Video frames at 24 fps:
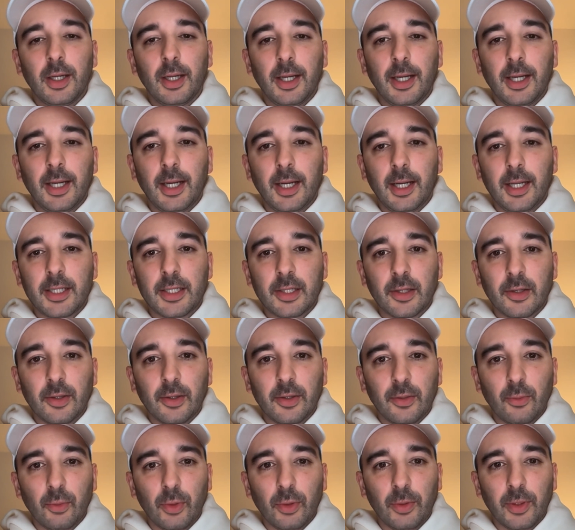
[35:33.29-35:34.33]

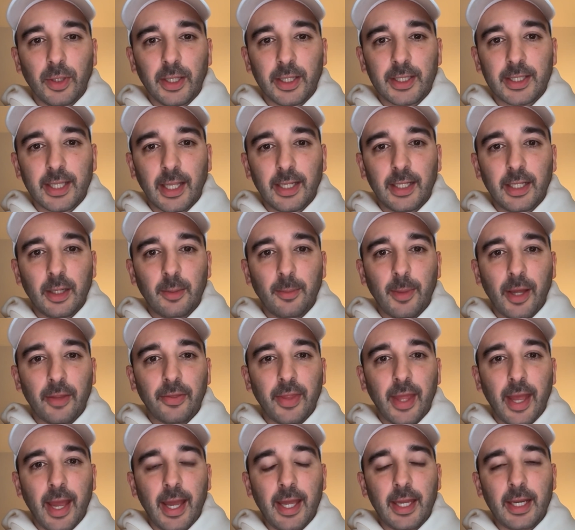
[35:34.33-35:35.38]
So we're really excited about
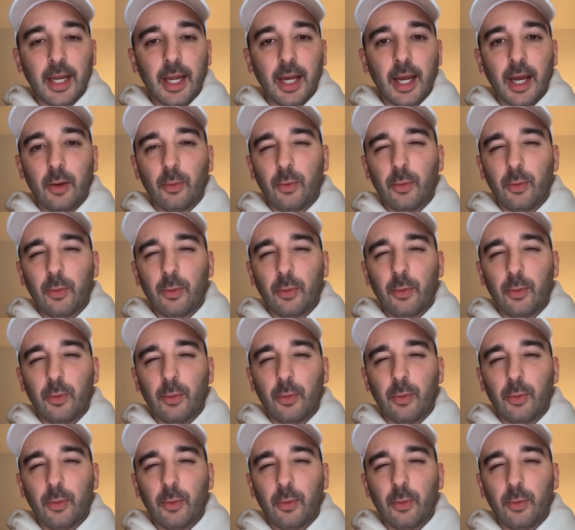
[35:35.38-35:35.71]
that.